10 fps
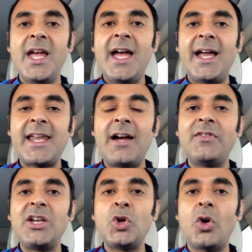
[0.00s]
and
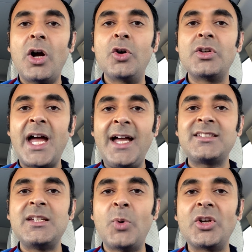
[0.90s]
having your own
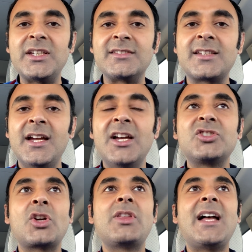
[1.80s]
antibodies.
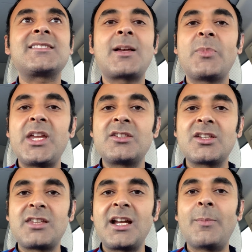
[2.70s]
So that's something to
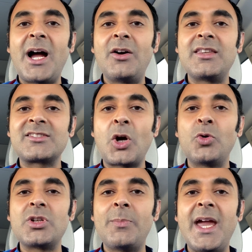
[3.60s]
think about in this whole
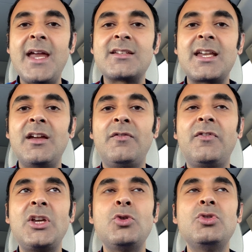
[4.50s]
debate. If
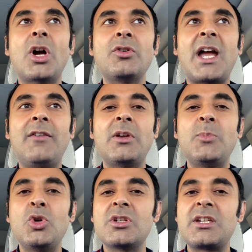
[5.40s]
you don't have
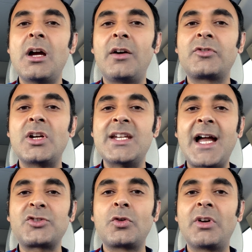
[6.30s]
immunity after a
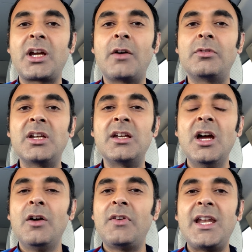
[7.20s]
natural recovery
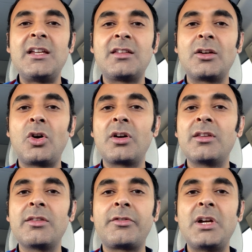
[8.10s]
for anything longer
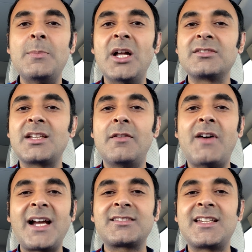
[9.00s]
than 3 months, and a
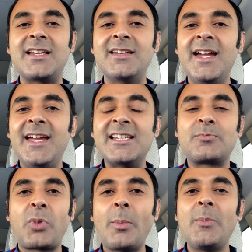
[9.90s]
vaccine is
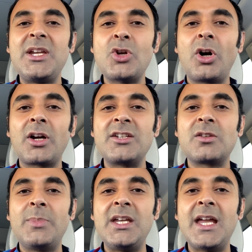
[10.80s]
probably not going to
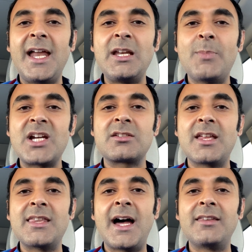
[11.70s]
be any better
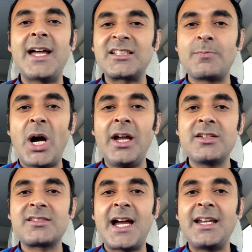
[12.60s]
than that. That's my
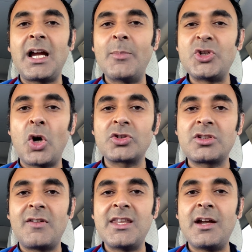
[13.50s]
understanding. I'm a
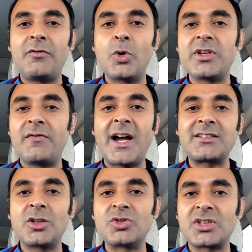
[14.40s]
doctor and therefore a de
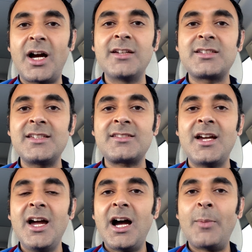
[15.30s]
facto scientist.
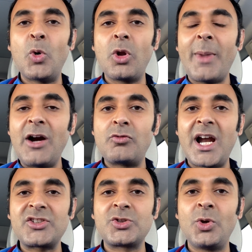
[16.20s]
I'm all about
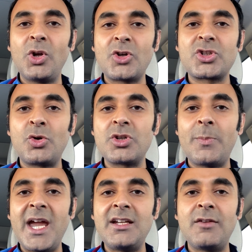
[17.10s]
rational, logical
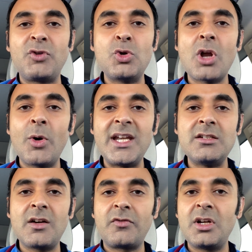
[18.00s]
debate. If you know any
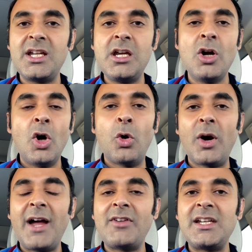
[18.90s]
differently or
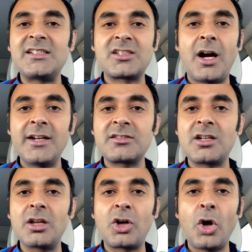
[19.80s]
have any science
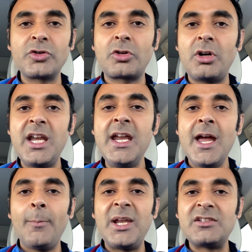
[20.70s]
to the contrary,
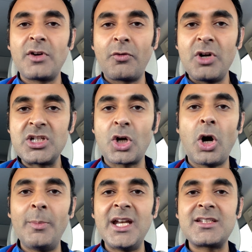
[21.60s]
please feel free to
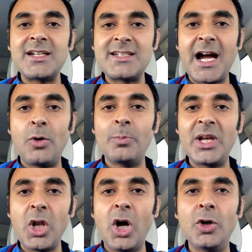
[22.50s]
comment down
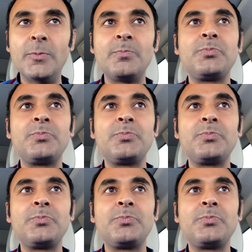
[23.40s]
below.